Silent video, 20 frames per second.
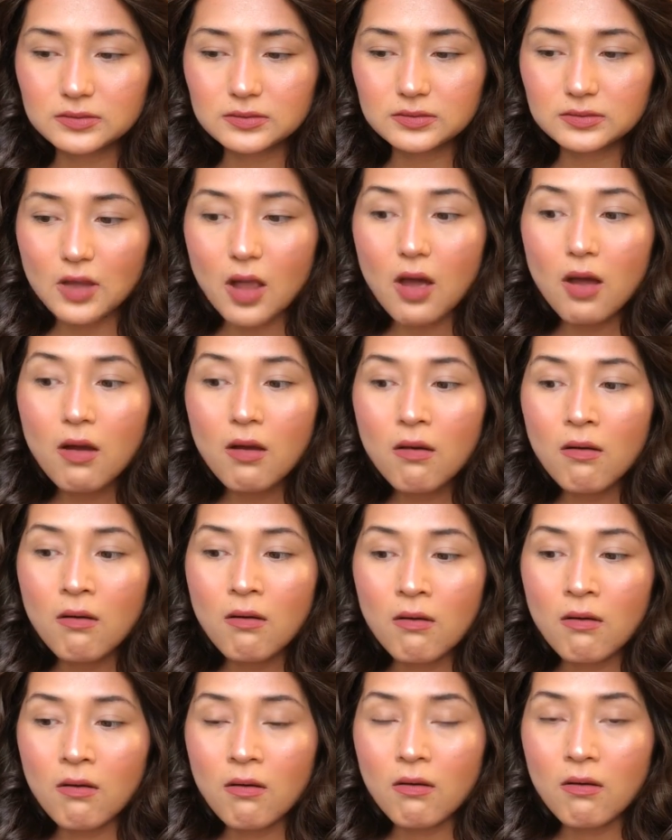Oh,
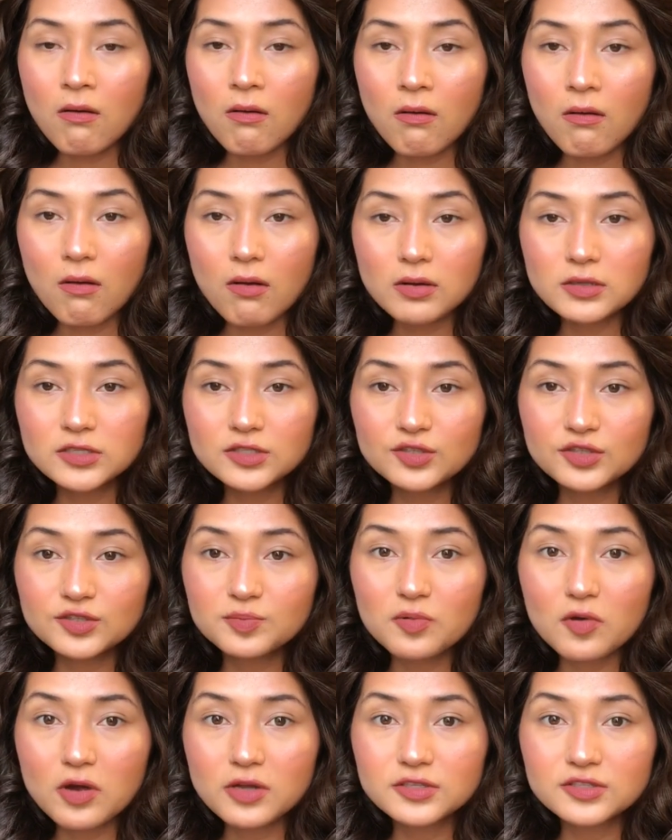she just
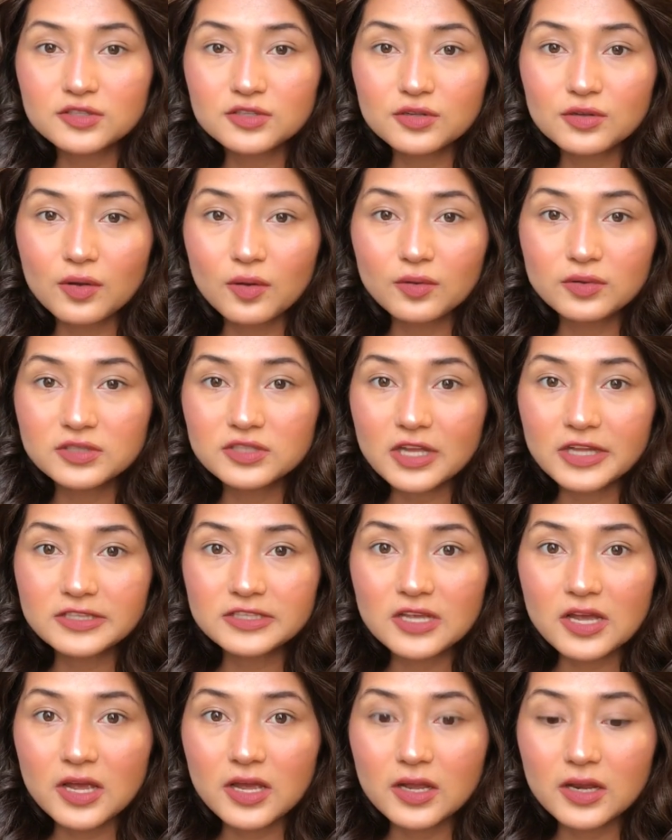bronzes the nose, that's
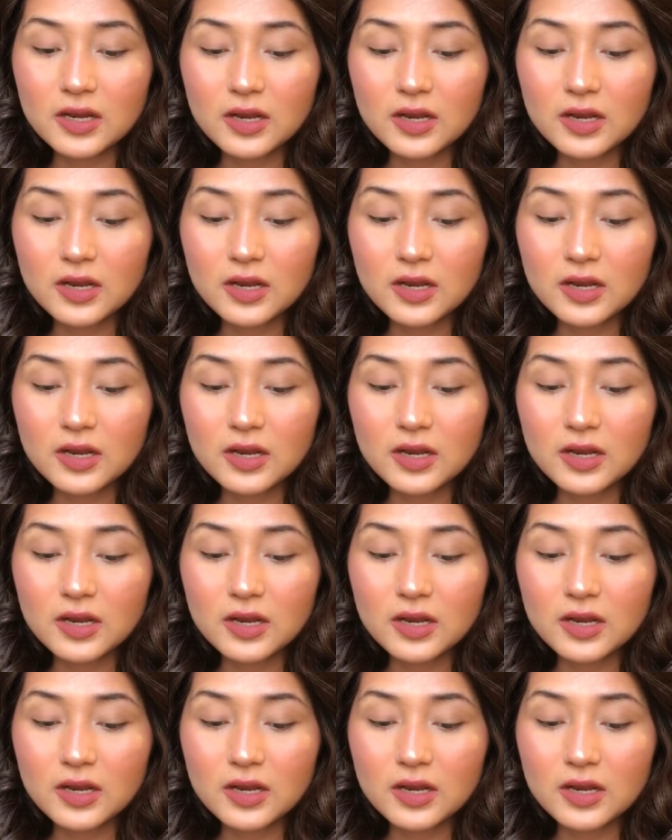it.